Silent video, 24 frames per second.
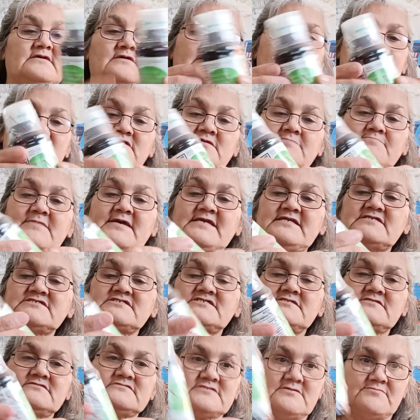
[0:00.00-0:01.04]
some
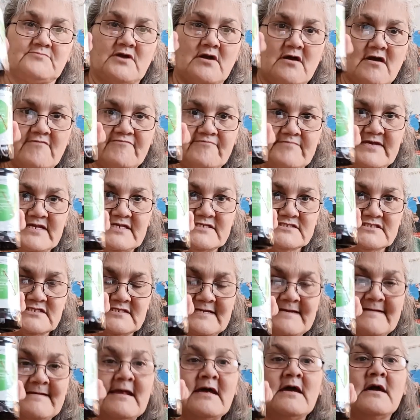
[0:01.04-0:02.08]
medicine, some cough medicine.